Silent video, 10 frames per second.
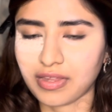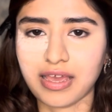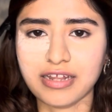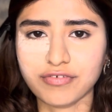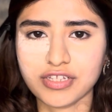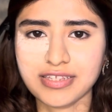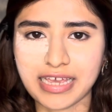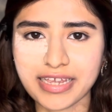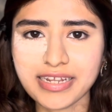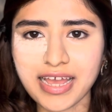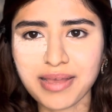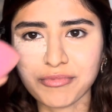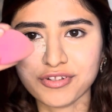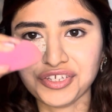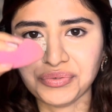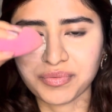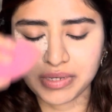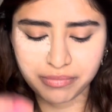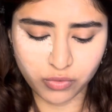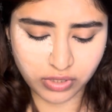And for the second eye, I'm going to use
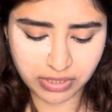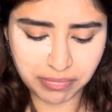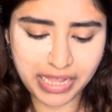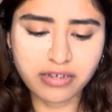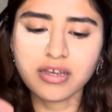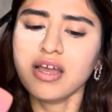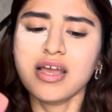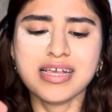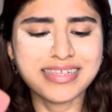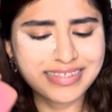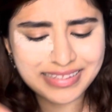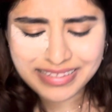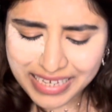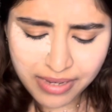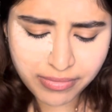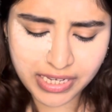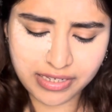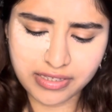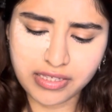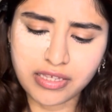my beauty blender. Same
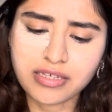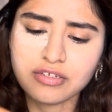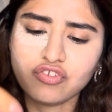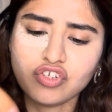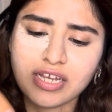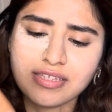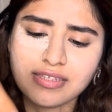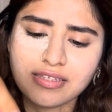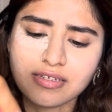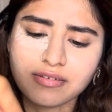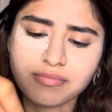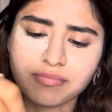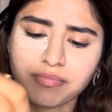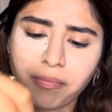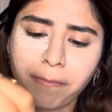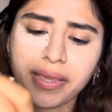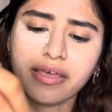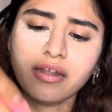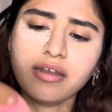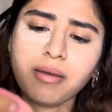technique, just pick
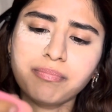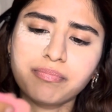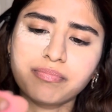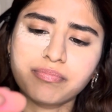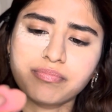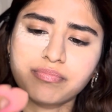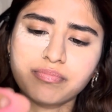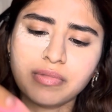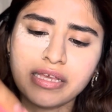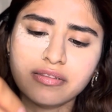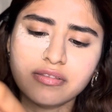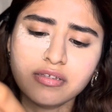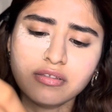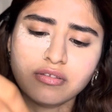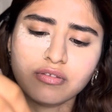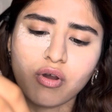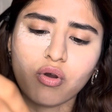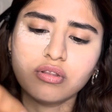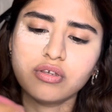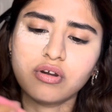it up like this
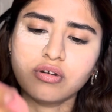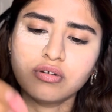on your